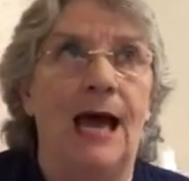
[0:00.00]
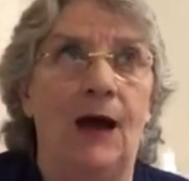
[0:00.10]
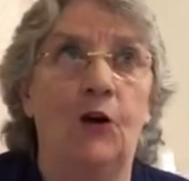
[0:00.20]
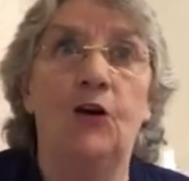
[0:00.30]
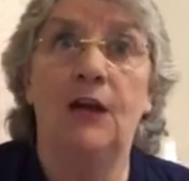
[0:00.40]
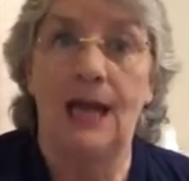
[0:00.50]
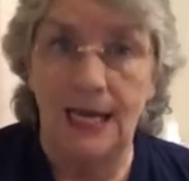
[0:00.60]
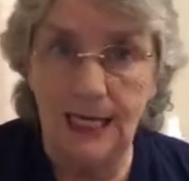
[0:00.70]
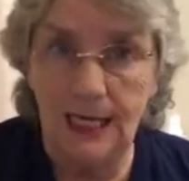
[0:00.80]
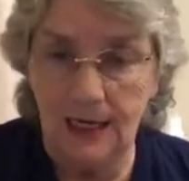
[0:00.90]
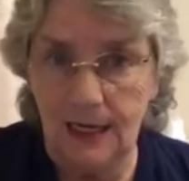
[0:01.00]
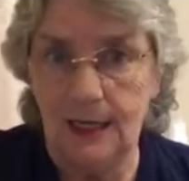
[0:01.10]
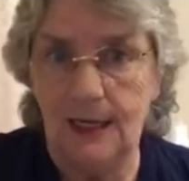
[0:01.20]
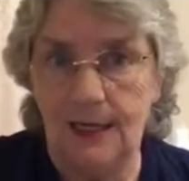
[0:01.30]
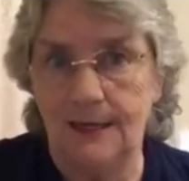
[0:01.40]

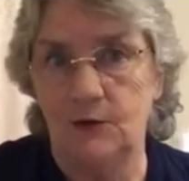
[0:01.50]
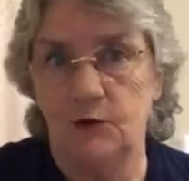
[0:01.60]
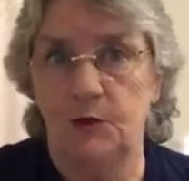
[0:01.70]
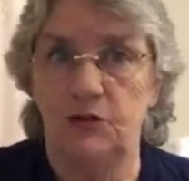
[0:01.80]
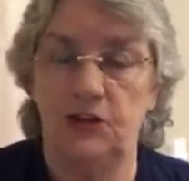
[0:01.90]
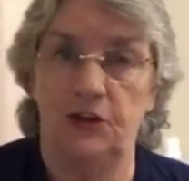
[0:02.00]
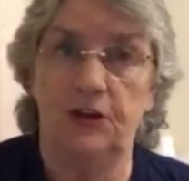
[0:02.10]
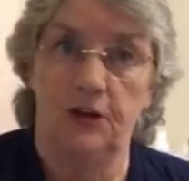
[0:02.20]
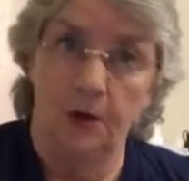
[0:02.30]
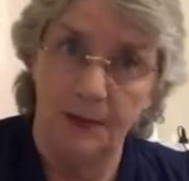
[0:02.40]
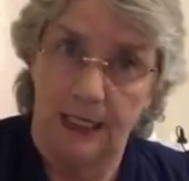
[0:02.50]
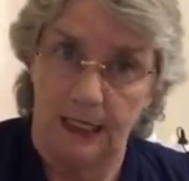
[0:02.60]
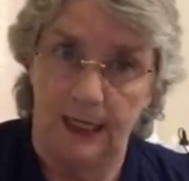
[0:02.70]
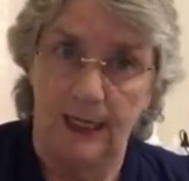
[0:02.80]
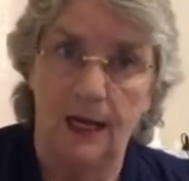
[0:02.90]
organically, and almost
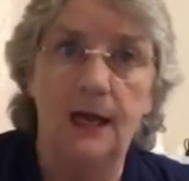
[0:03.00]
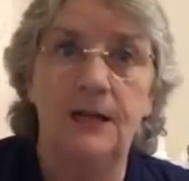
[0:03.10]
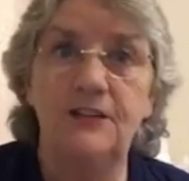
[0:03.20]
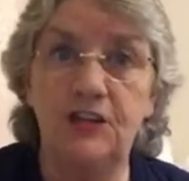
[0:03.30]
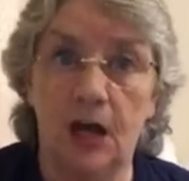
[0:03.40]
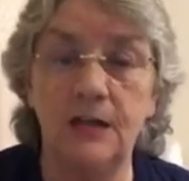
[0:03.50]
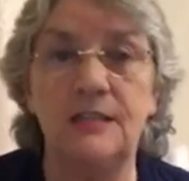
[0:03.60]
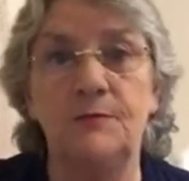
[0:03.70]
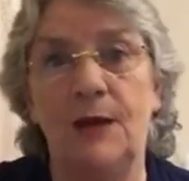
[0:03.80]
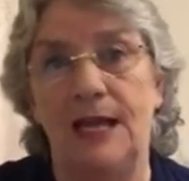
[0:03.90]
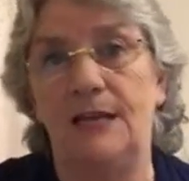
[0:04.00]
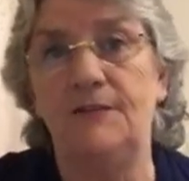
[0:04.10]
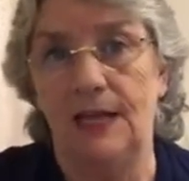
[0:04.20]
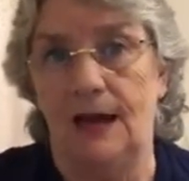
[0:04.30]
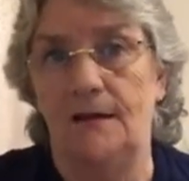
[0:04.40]
ergonomically just by
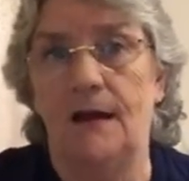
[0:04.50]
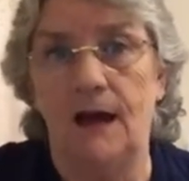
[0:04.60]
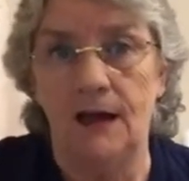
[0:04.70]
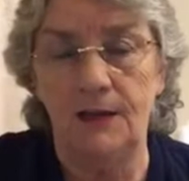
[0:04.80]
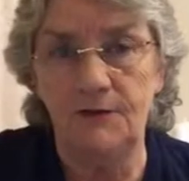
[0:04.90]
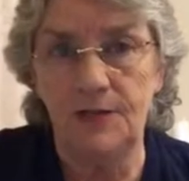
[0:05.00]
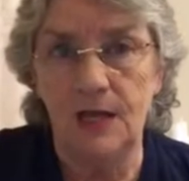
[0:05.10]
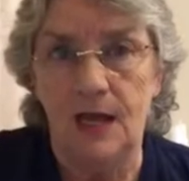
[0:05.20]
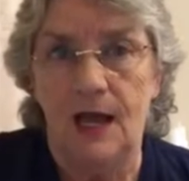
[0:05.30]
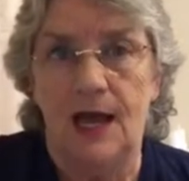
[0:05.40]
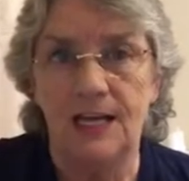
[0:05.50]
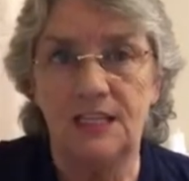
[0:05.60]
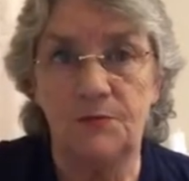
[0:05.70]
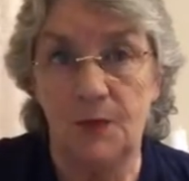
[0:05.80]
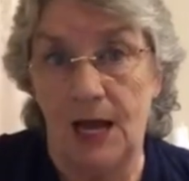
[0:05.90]
living our lives
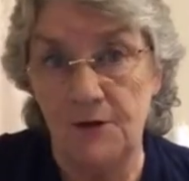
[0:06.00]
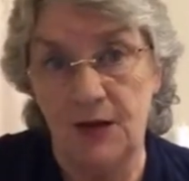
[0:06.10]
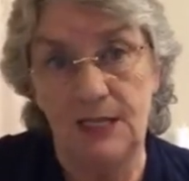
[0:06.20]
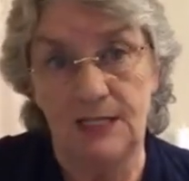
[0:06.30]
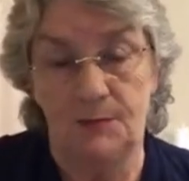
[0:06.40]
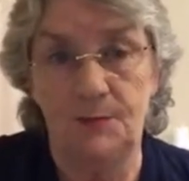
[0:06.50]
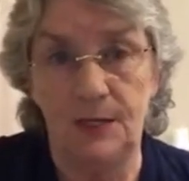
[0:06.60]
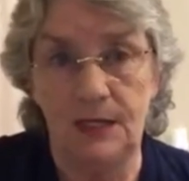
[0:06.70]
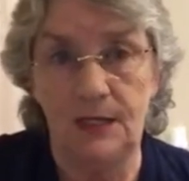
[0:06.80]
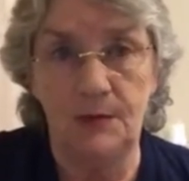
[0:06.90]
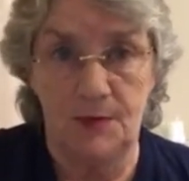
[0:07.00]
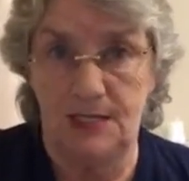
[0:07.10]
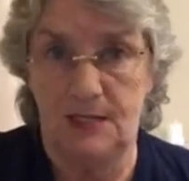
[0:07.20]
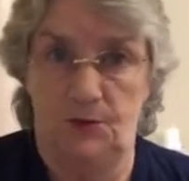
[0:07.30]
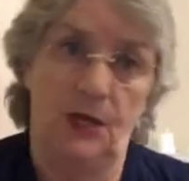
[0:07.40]
aspiring to be the best
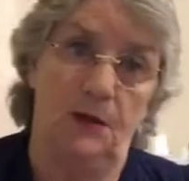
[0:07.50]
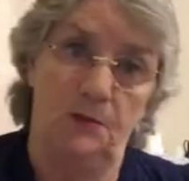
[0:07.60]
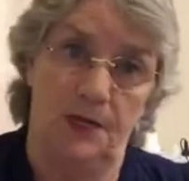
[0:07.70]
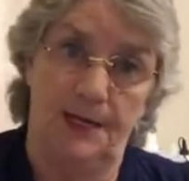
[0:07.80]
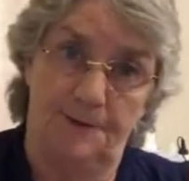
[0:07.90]
that we can be.